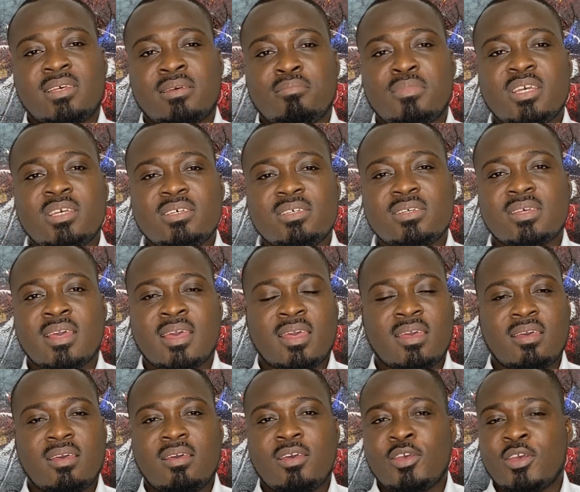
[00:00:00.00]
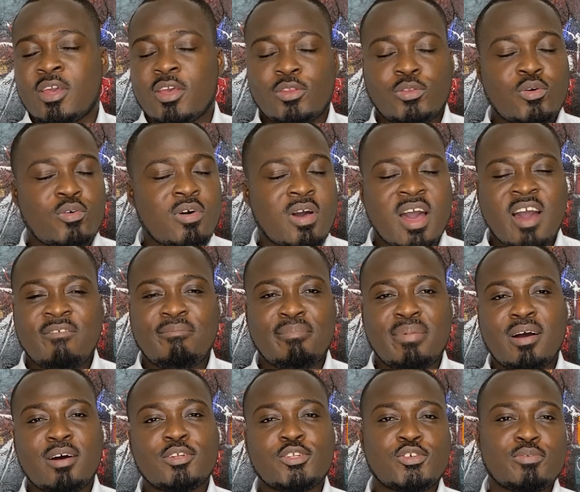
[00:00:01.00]
It means it don't have
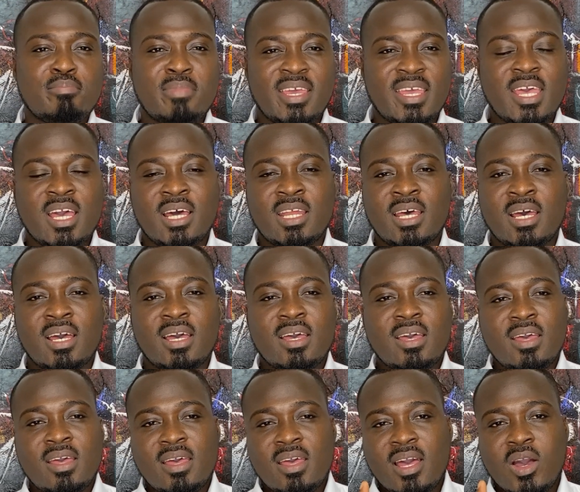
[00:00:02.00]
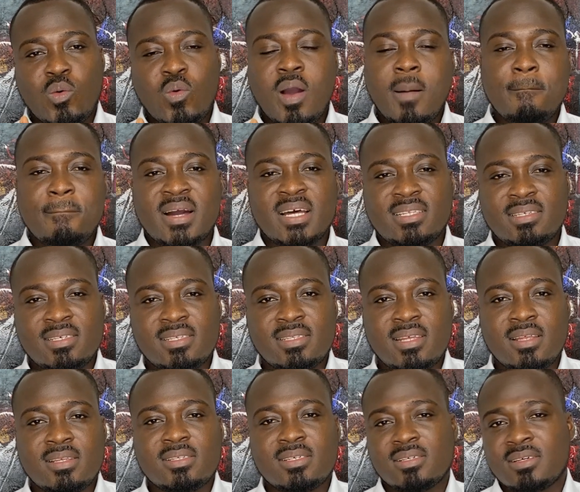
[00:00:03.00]
power to make Ghana a one-party
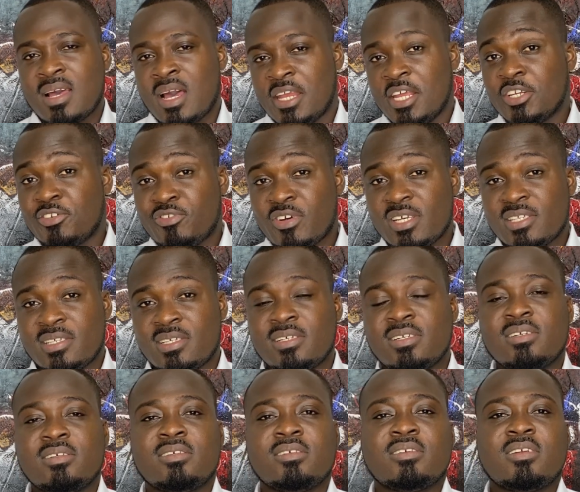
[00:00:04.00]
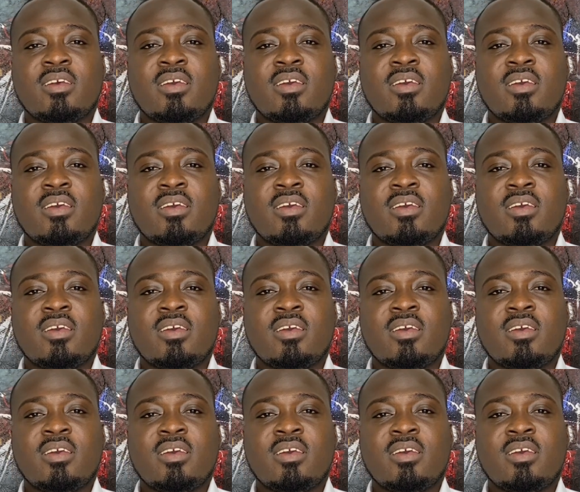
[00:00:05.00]
state. An interesting